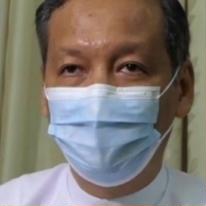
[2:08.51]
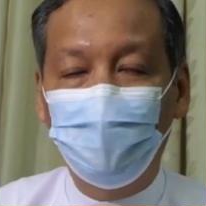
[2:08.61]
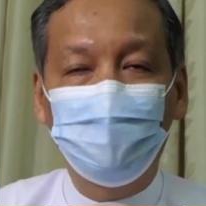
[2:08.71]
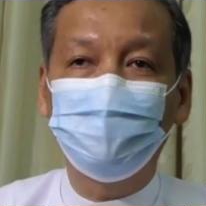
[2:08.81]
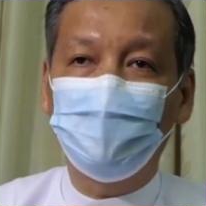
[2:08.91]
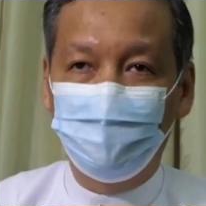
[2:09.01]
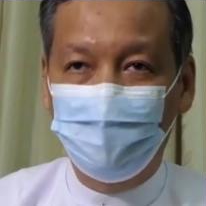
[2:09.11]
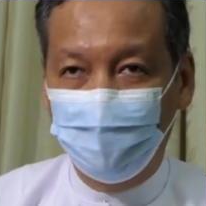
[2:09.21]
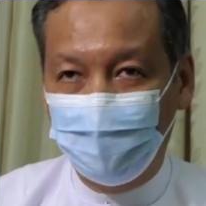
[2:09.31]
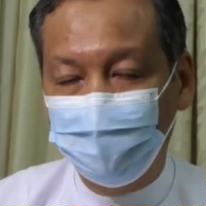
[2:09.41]
Petola be
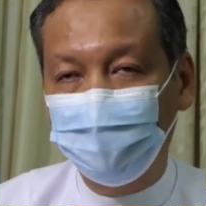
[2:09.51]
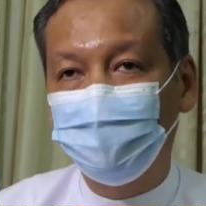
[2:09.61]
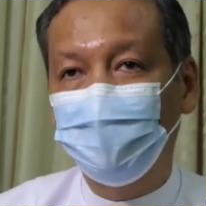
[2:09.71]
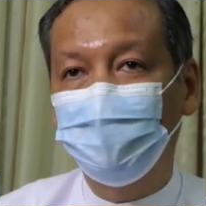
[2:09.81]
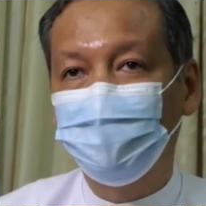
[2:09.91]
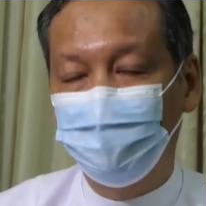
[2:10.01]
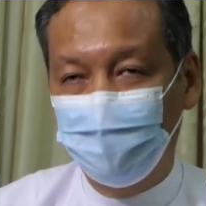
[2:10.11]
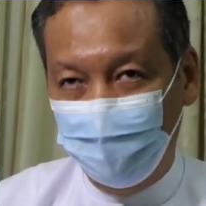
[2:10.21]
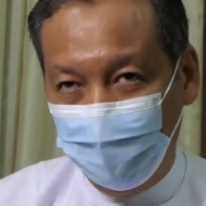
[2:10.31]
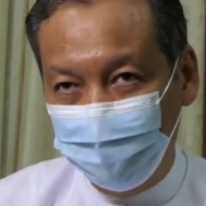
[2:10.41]
the Kajama,
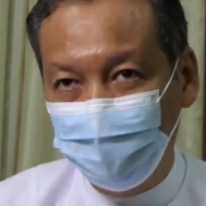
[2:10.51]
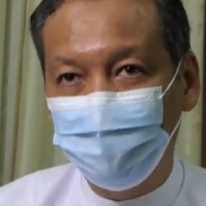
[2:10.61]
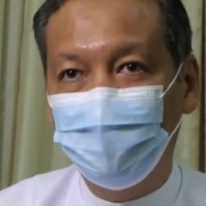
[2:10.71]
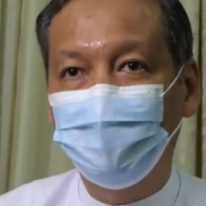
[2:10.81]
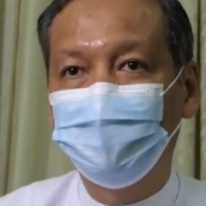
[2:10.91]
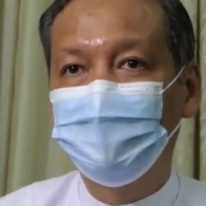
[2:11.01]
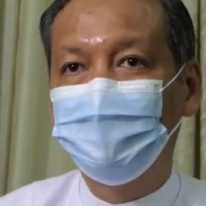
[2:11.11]
Egunapare,